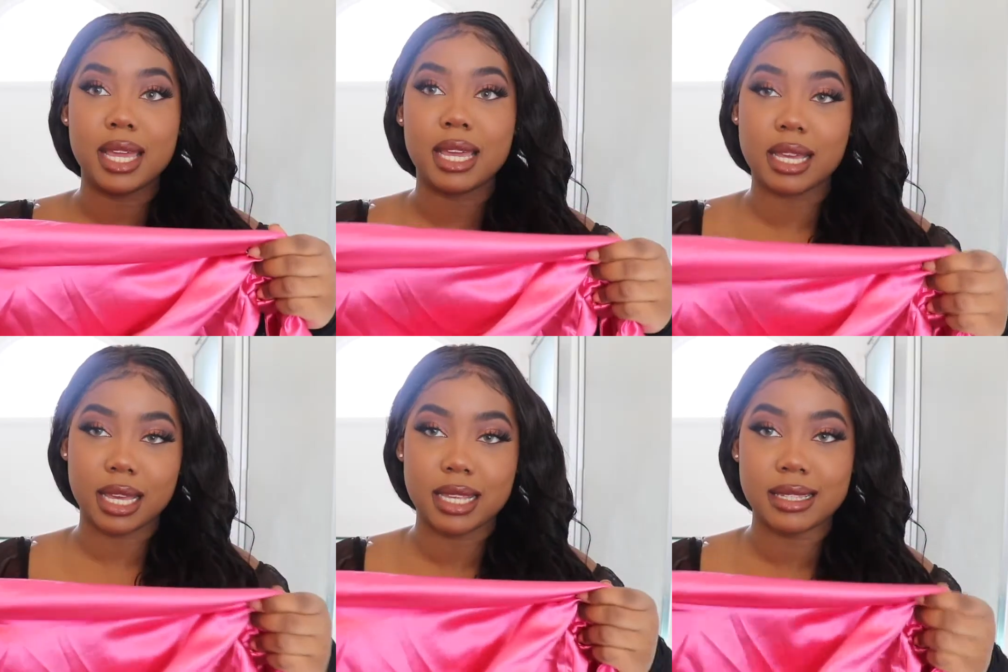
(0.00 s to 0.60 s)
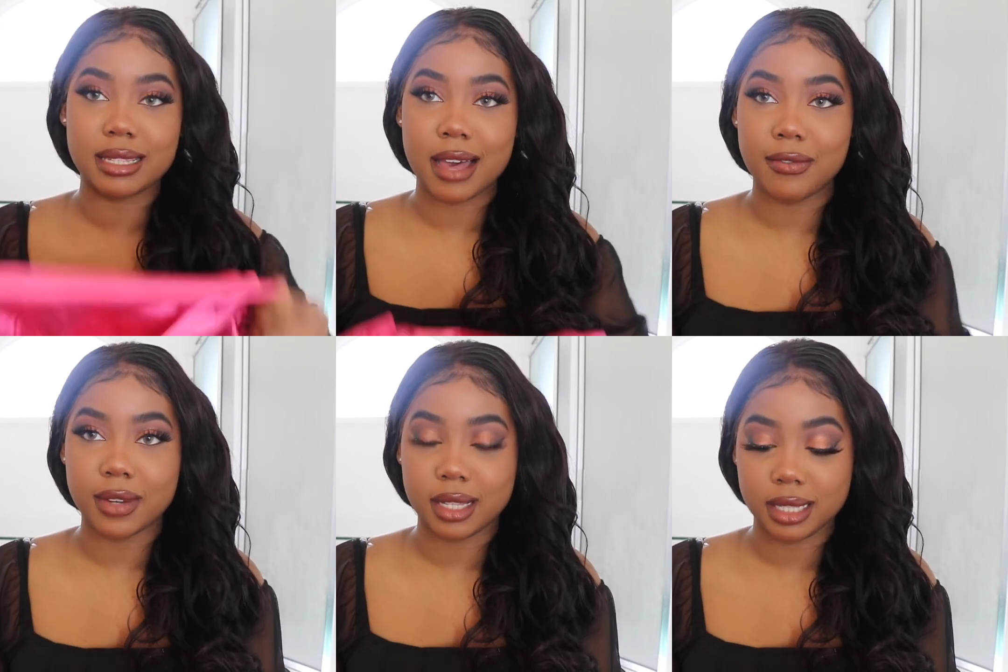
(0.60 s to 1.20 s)
pink is
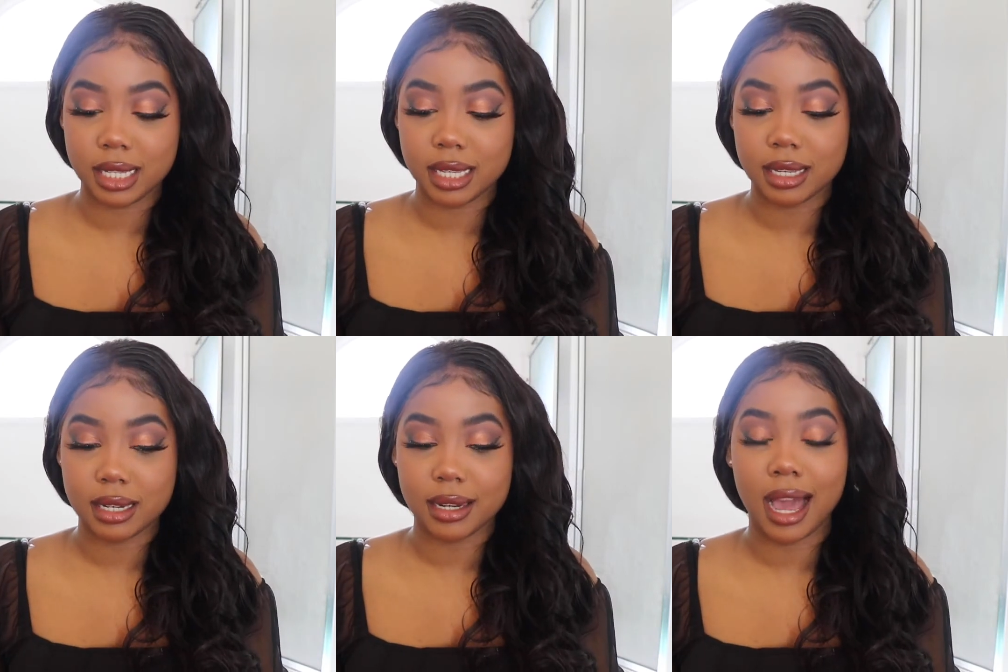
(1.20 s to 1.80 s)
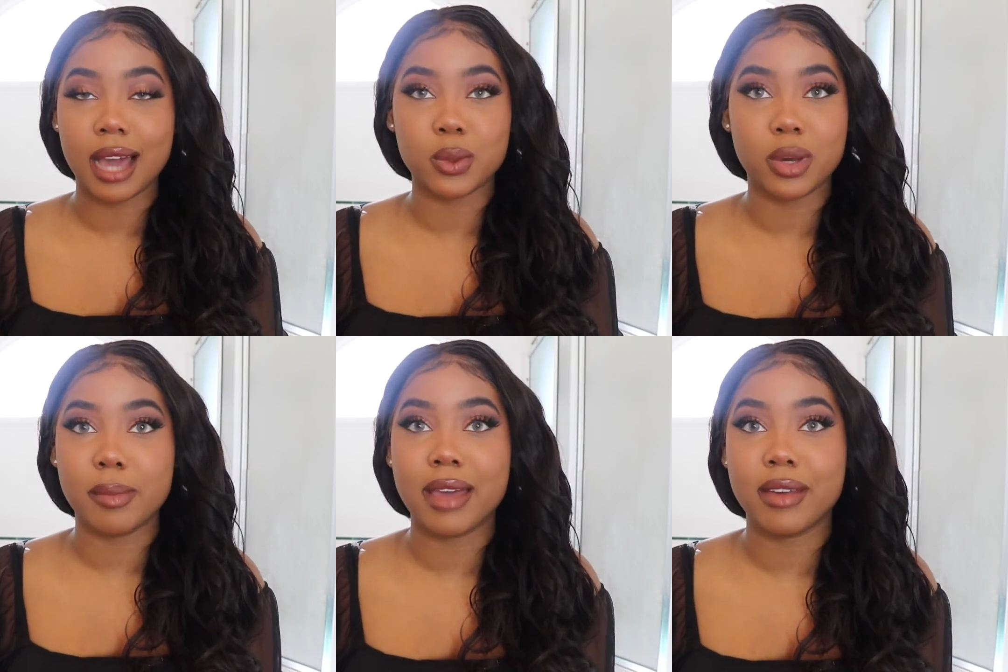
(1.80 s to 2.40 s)
definitely not
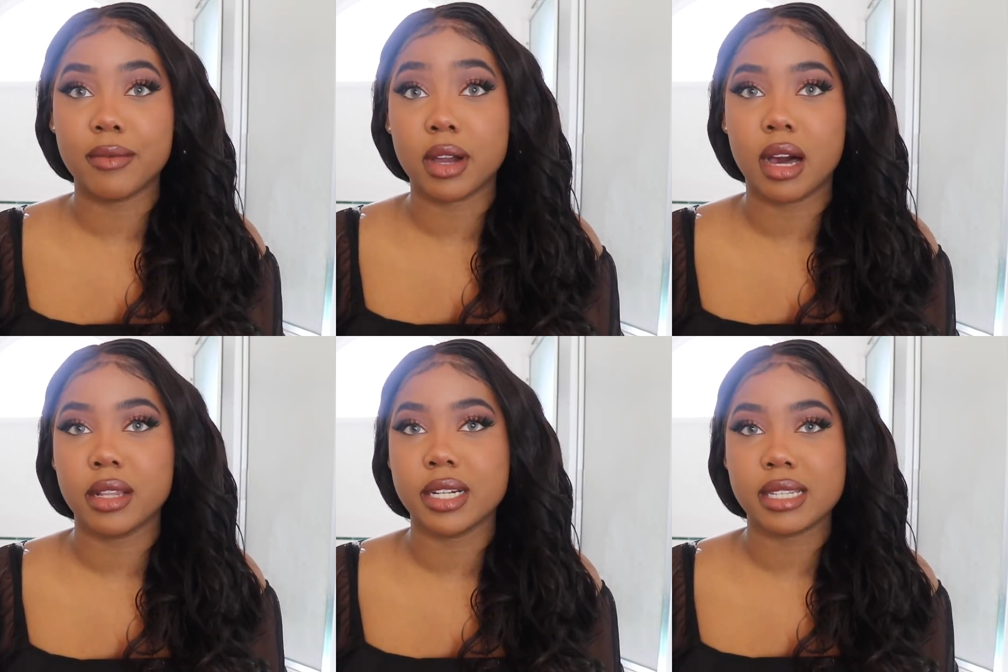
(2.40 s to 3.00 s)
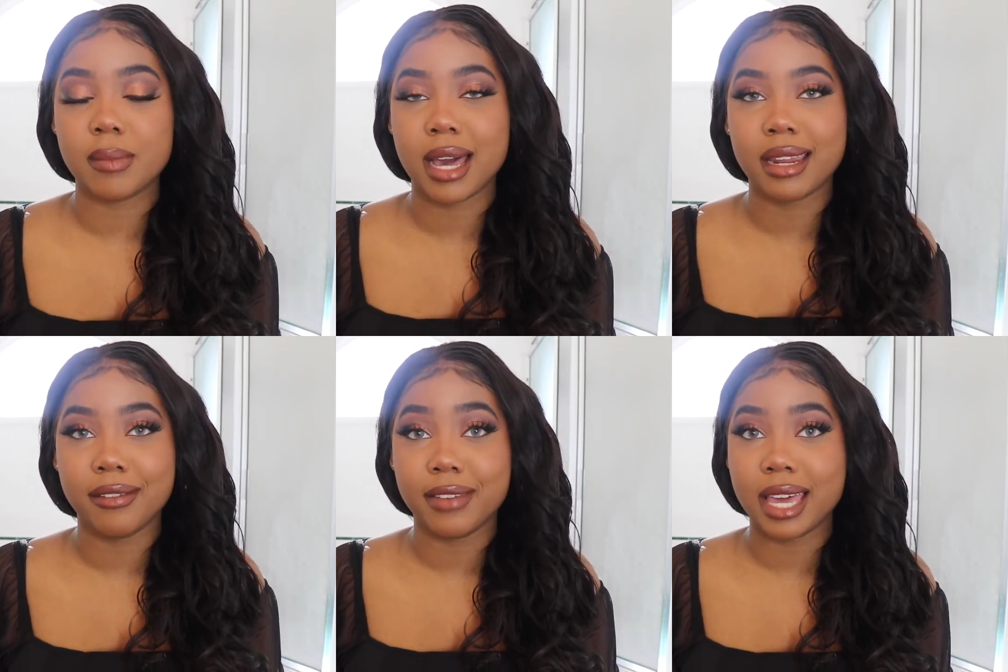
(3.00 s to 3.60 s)
one of my favorite colors. I'm
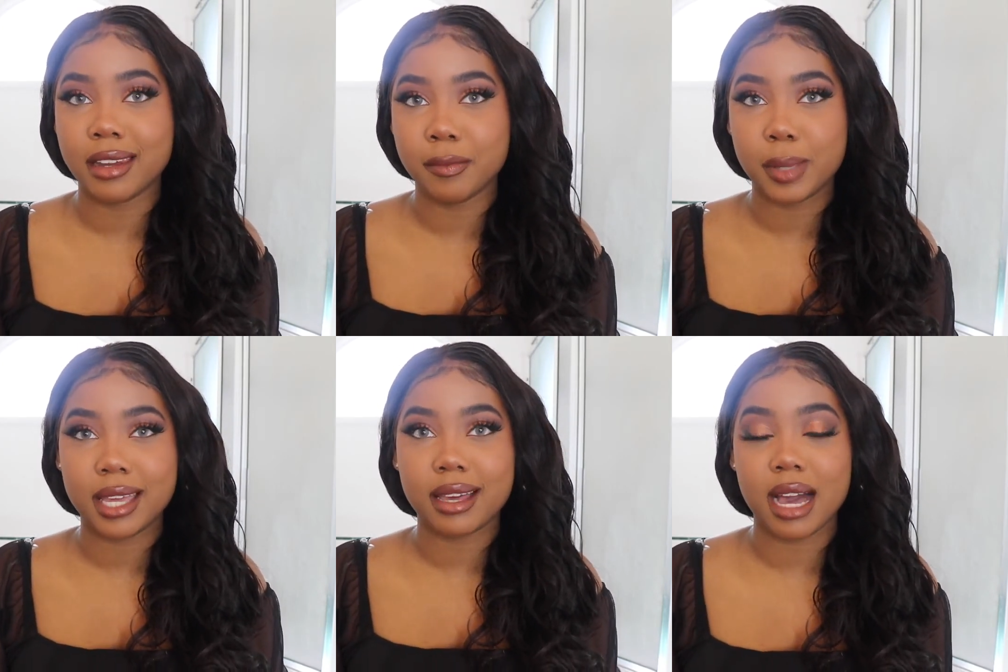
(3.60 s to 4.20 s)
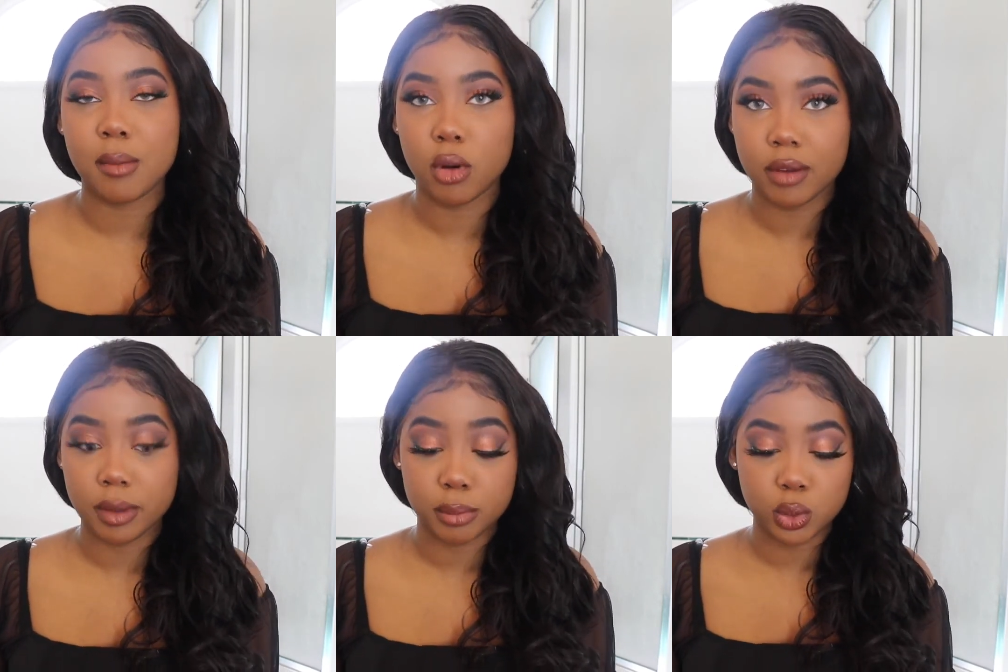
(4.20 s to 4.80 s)
not a fan of pink. I'm more
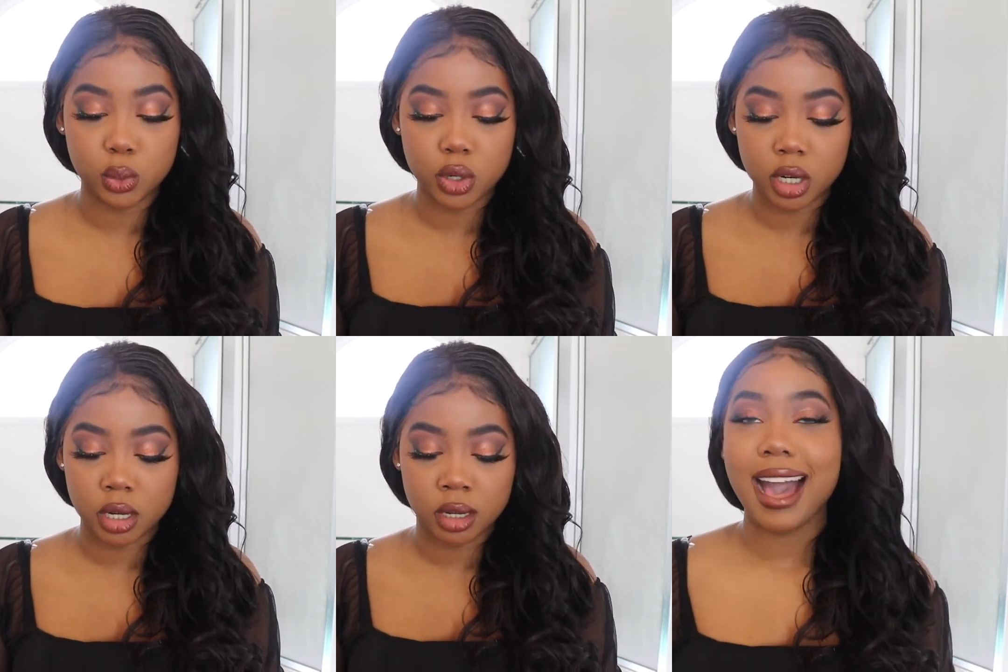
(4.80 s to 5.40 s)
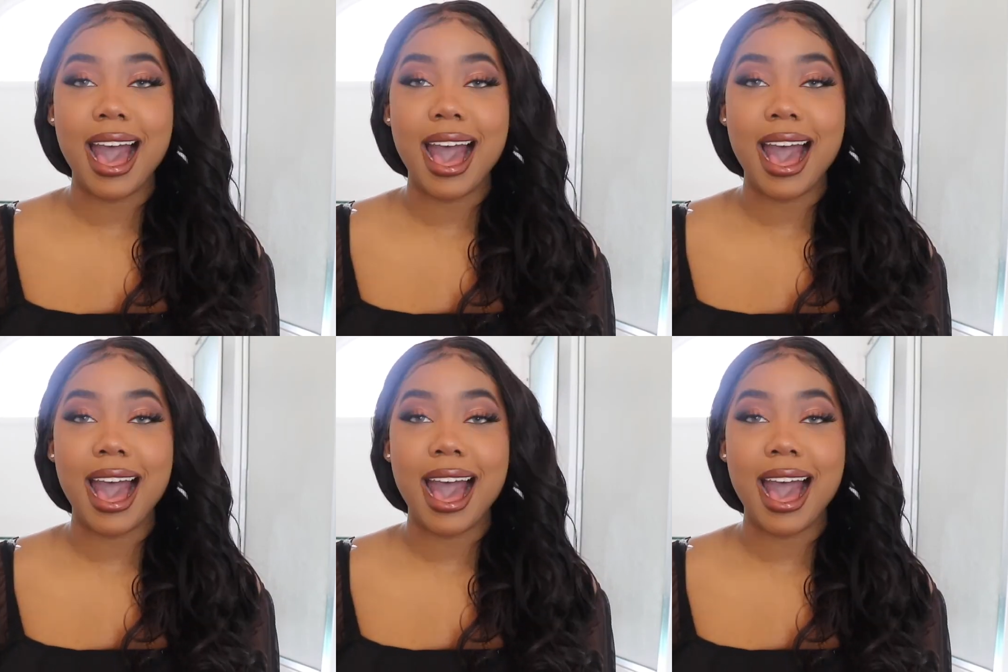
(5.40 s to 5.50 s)
of a blue girl.